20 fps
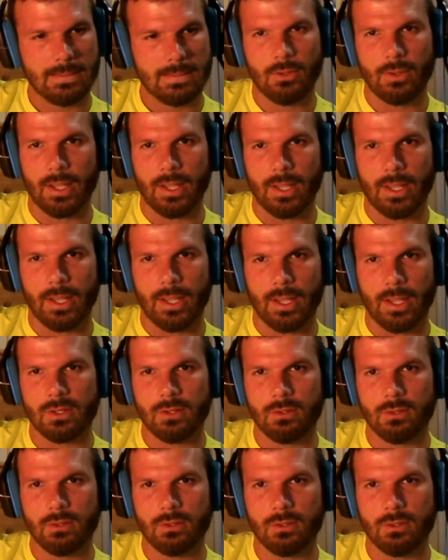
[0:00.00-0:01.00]
Okay.
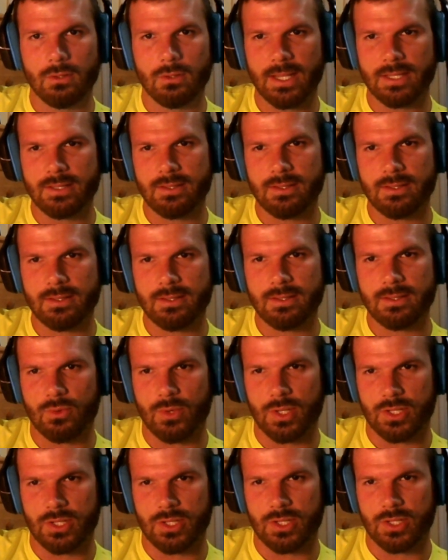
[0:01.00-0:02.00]
So let's go back to this other
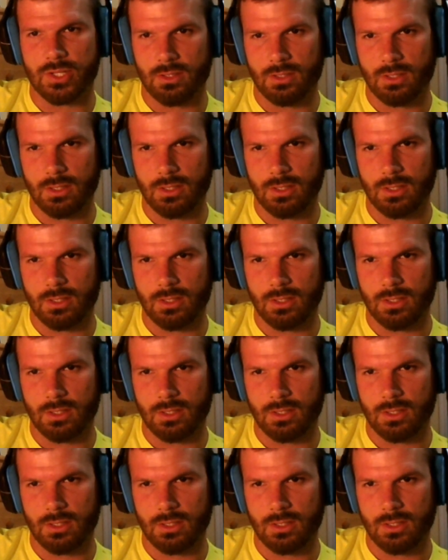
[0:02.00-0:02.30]
question.